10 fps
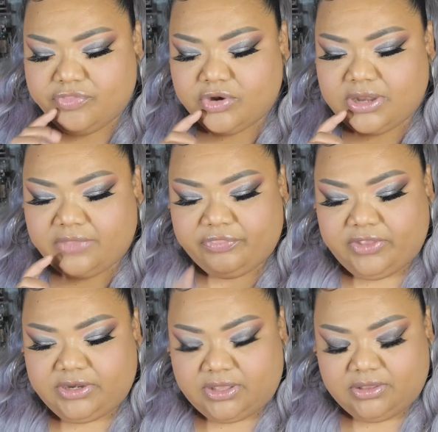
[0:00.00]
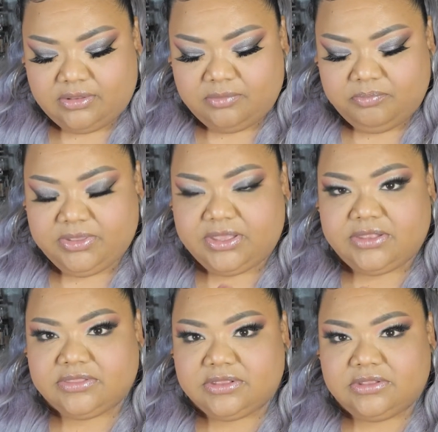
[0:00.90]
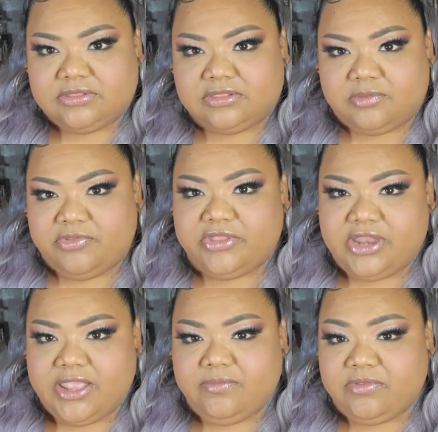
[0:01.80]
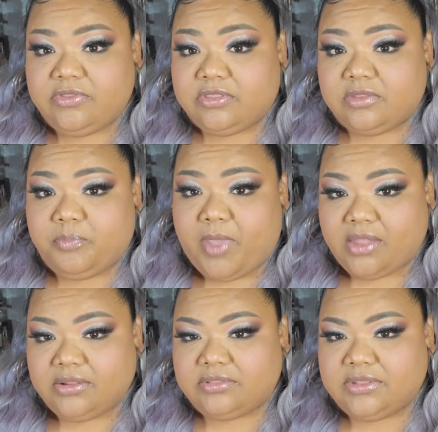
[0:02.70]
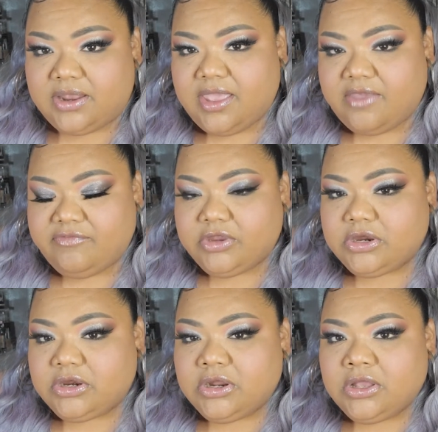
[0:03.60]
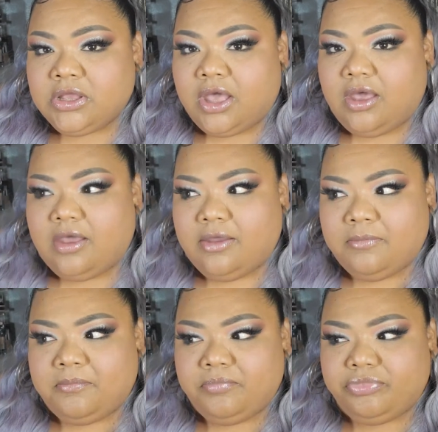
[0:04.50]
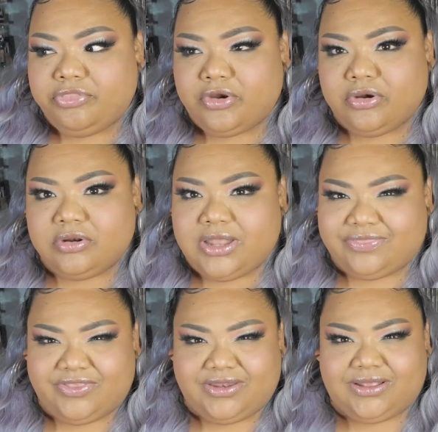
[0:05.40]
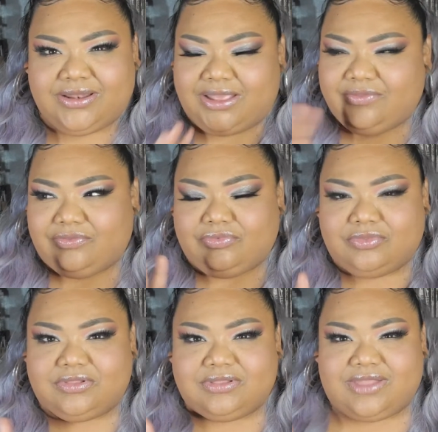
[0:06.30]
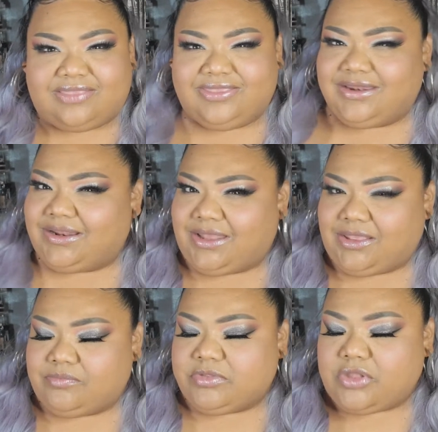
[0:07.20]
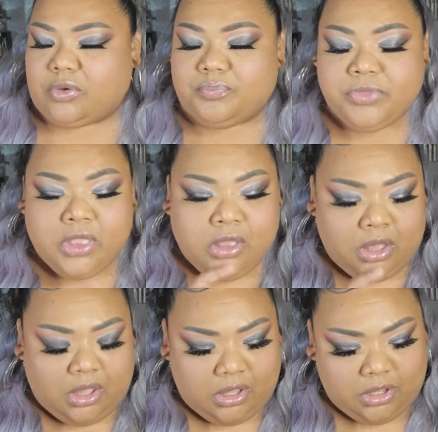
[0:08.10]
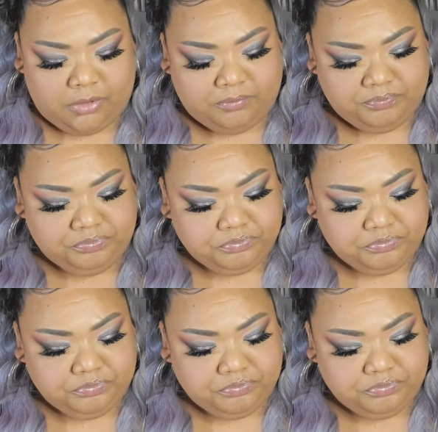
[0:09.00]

if they're Latina because some of the names in this palette that I have here, um, they're Latina, like Latina names. So um,